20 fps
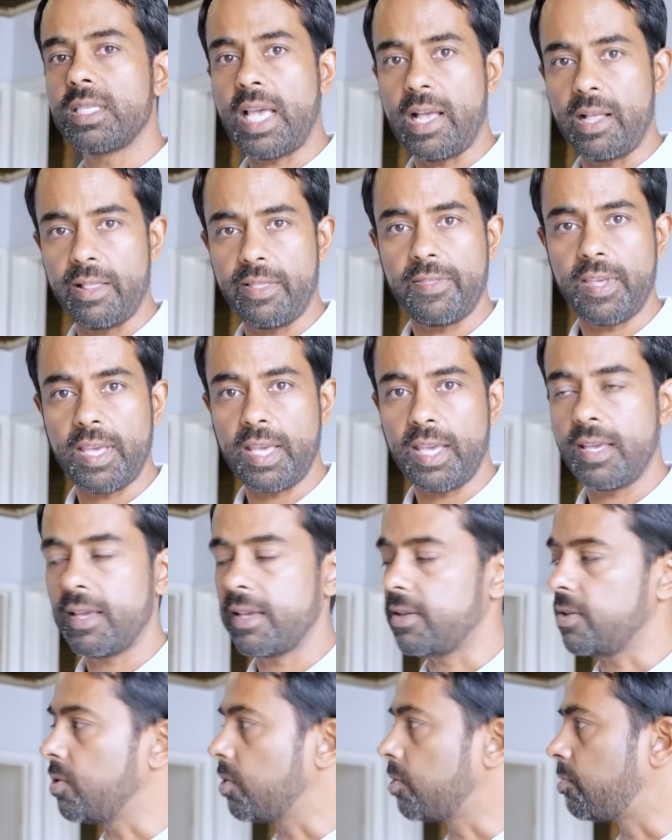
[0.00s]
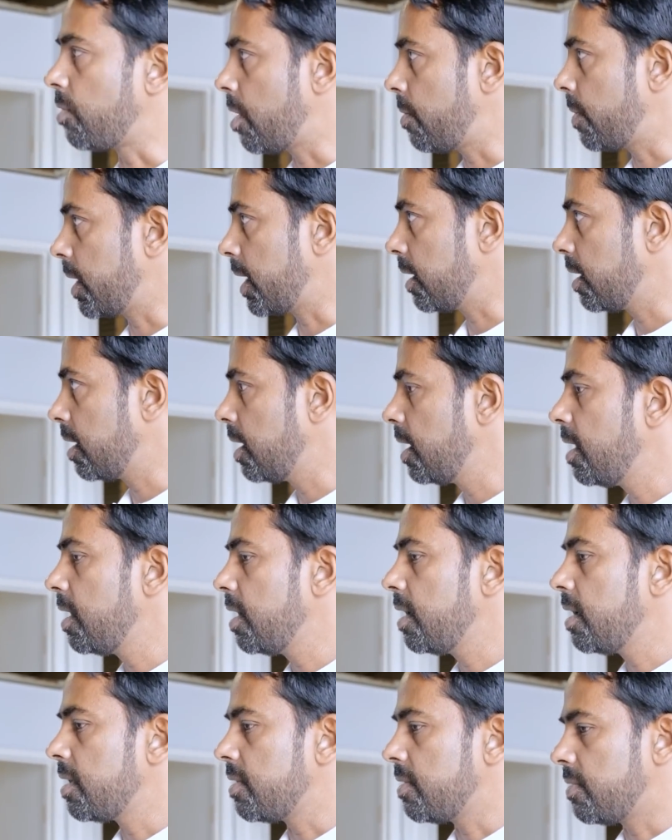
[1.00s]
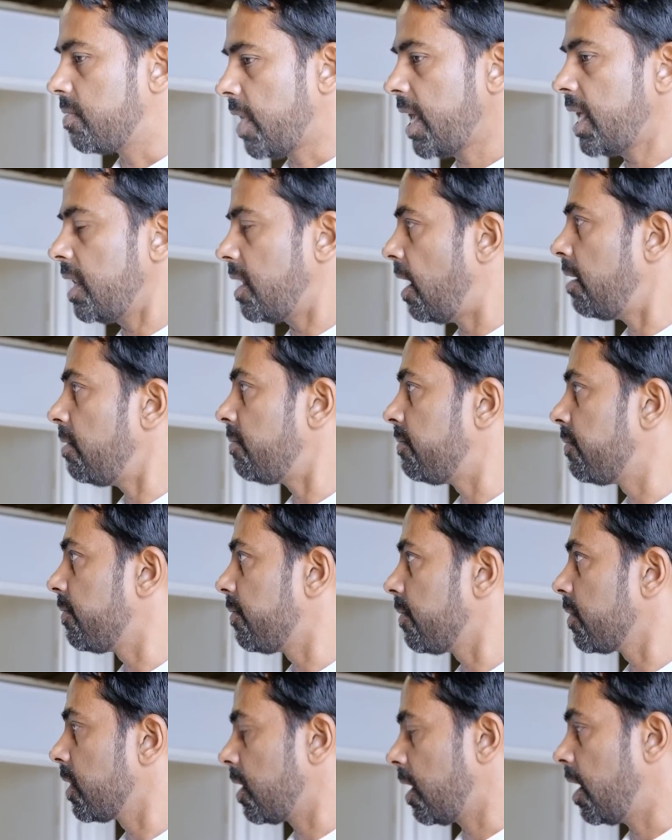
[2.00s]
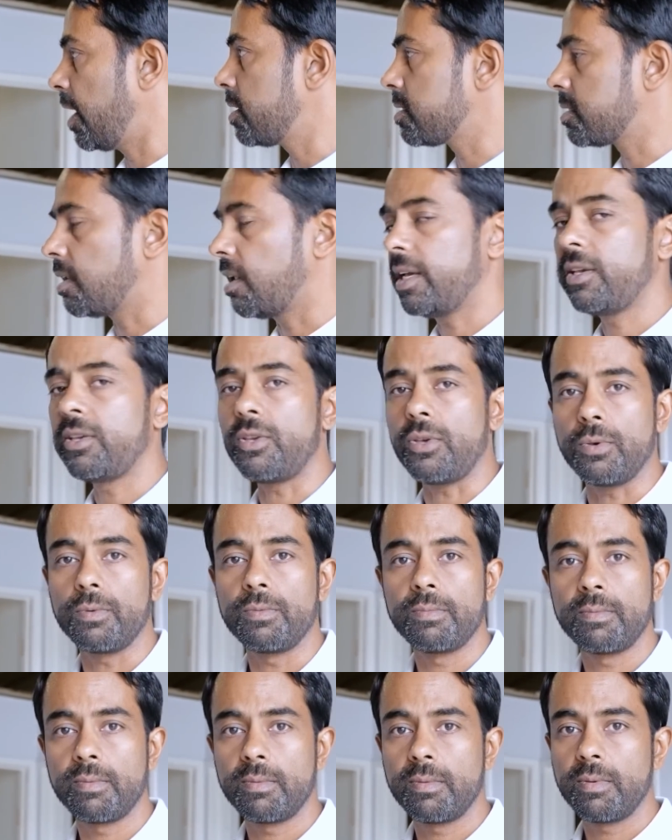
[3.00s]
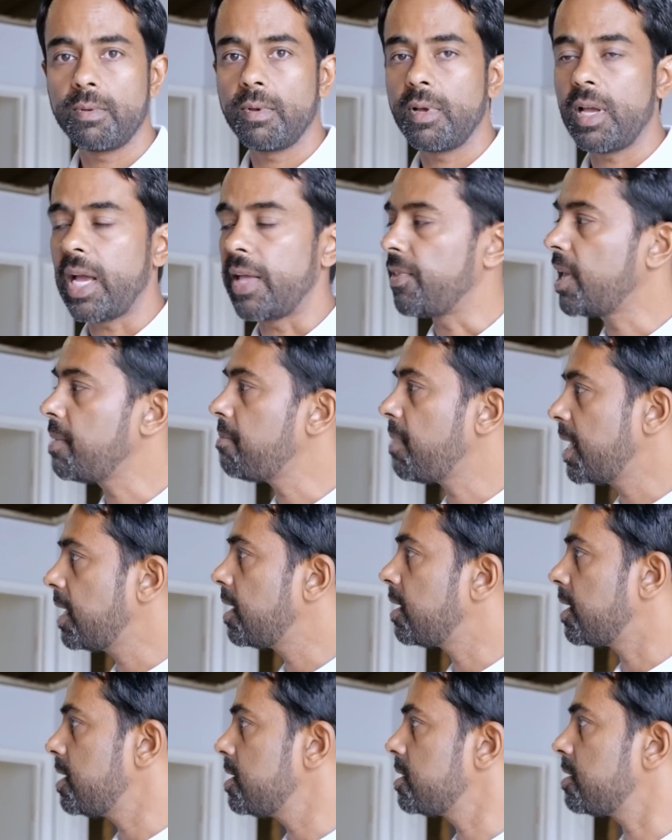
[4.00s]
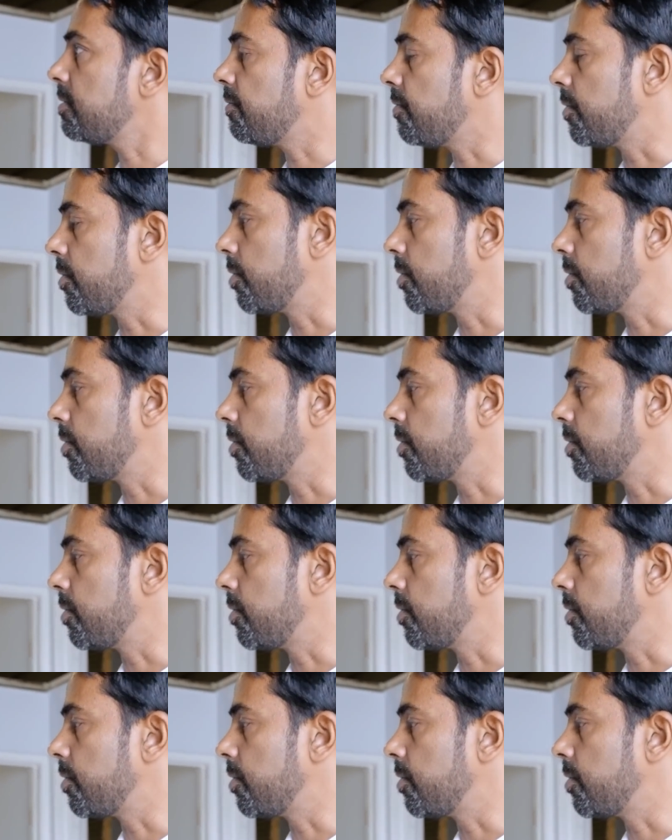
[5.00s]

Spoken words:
healthy, you're growing, they love clients like you and they make it easy for